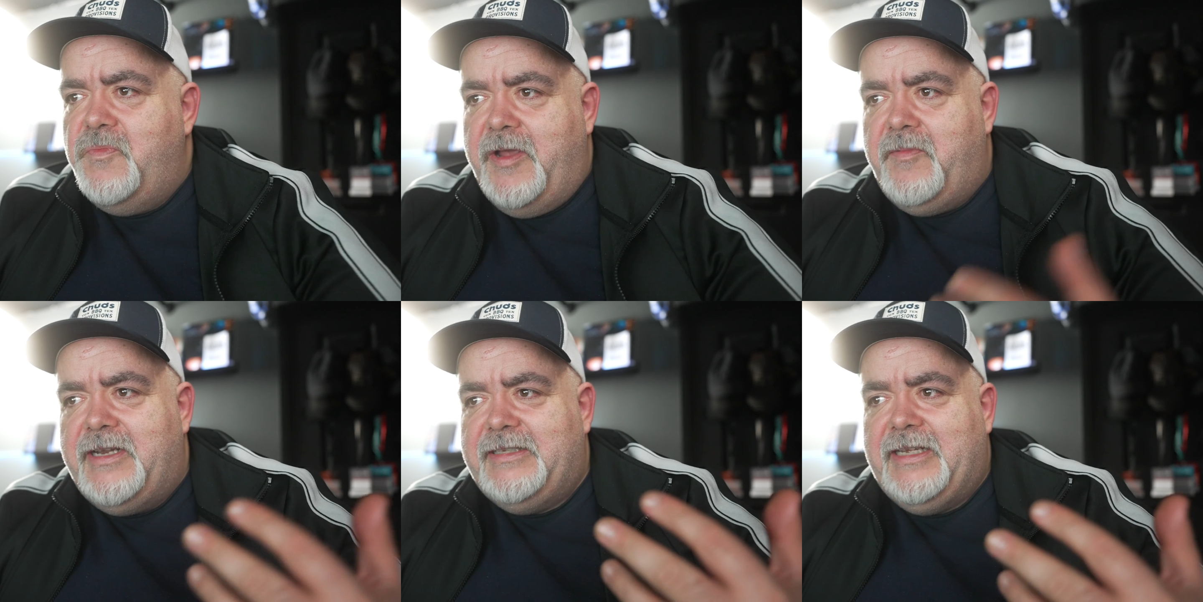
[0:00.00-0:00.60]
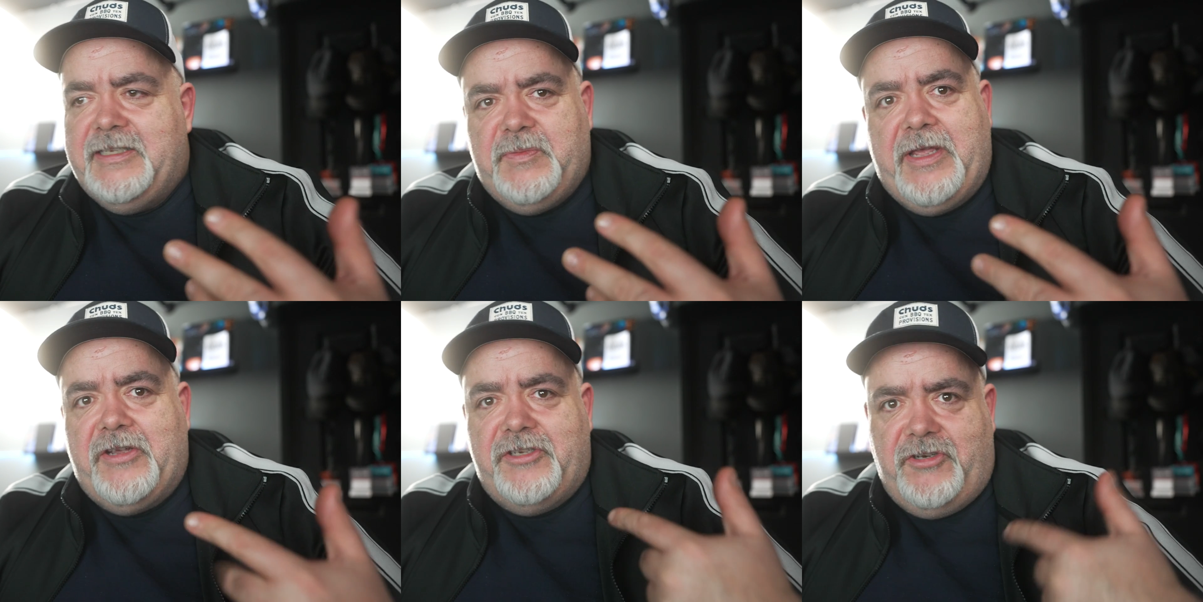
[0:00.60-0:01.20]
might want to set the
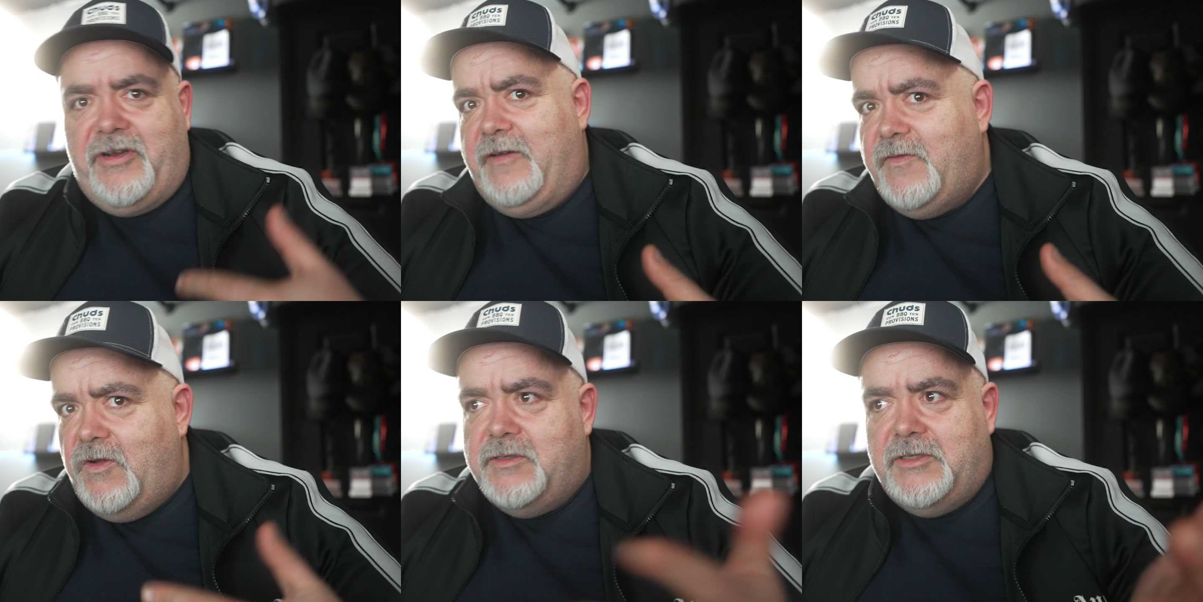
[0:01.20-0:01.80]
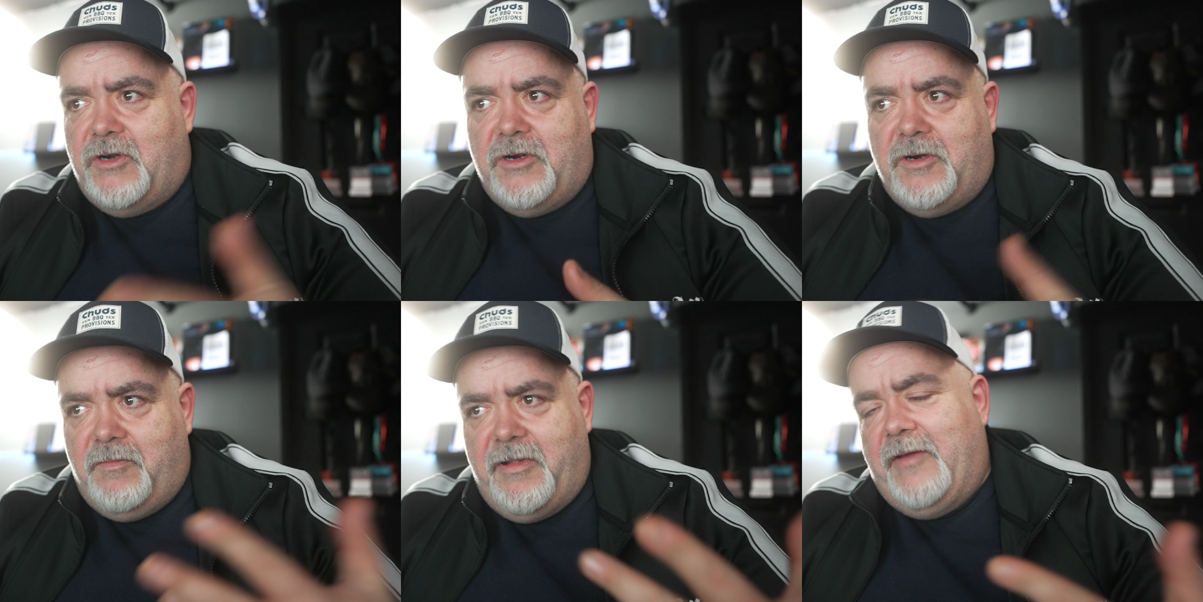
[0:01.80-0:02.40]
speakers to your headphones
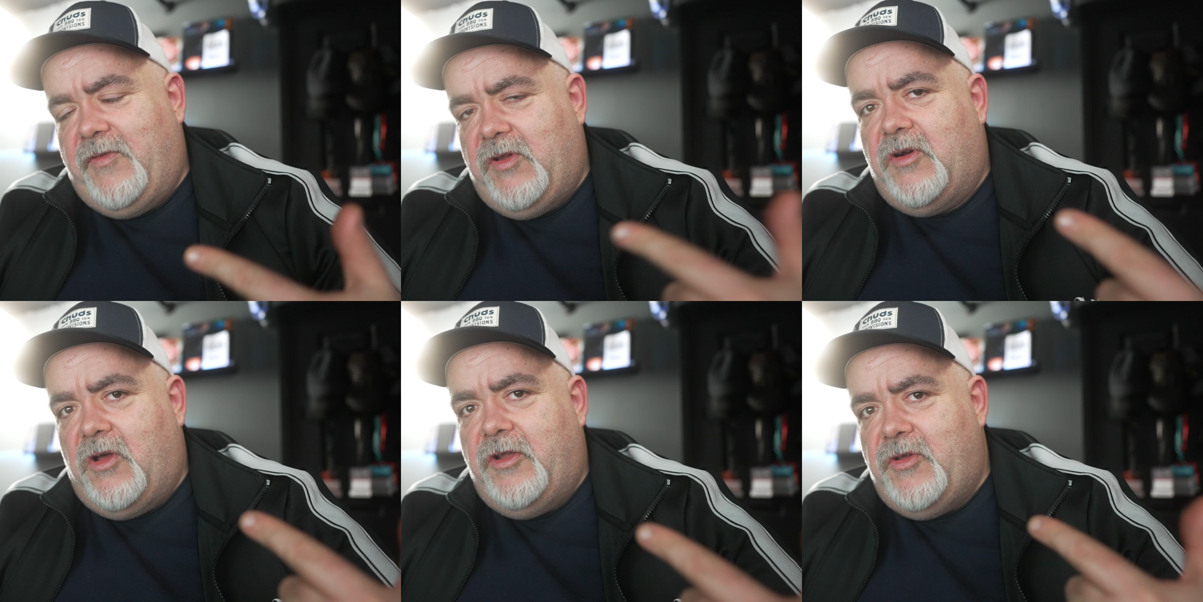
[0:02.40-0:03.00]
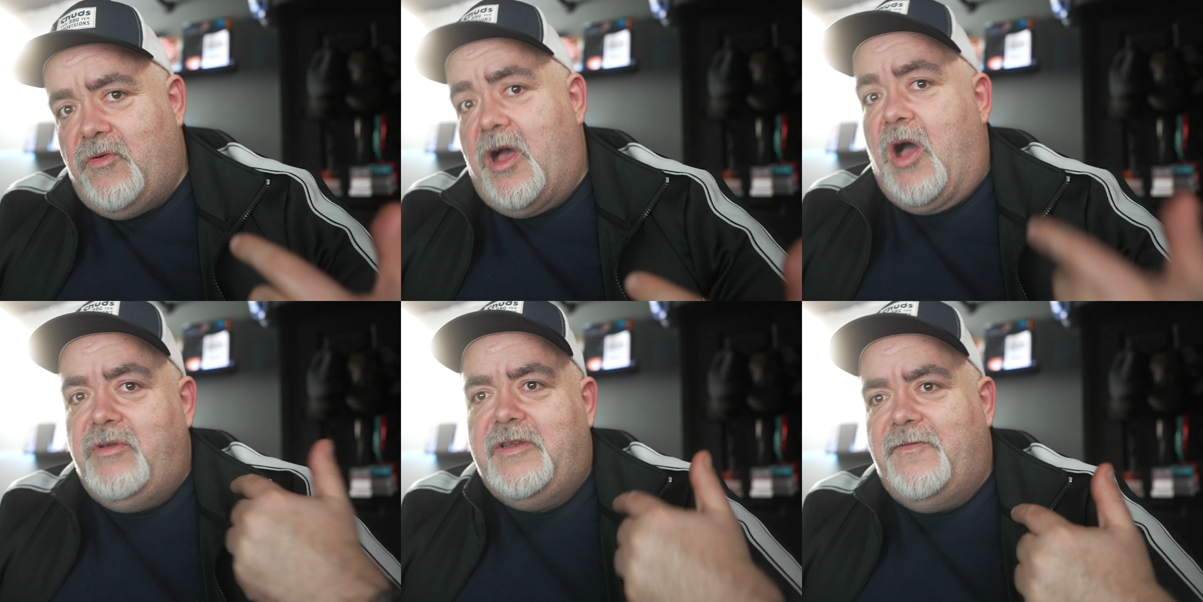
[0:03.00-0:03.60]
or whatever your audio
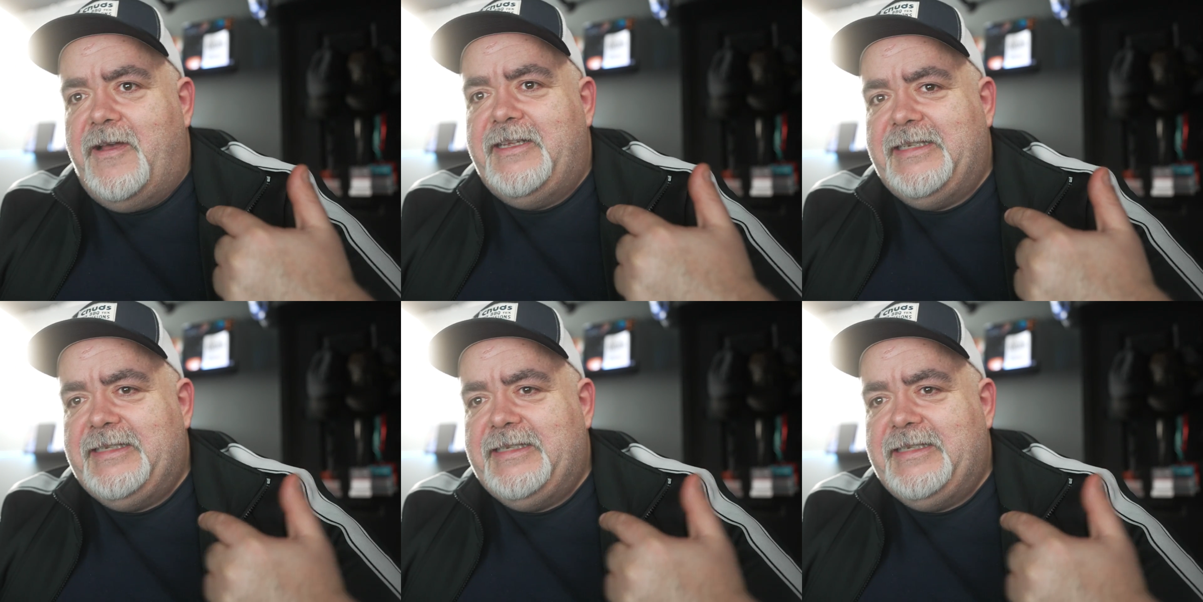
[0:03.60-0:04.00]
out device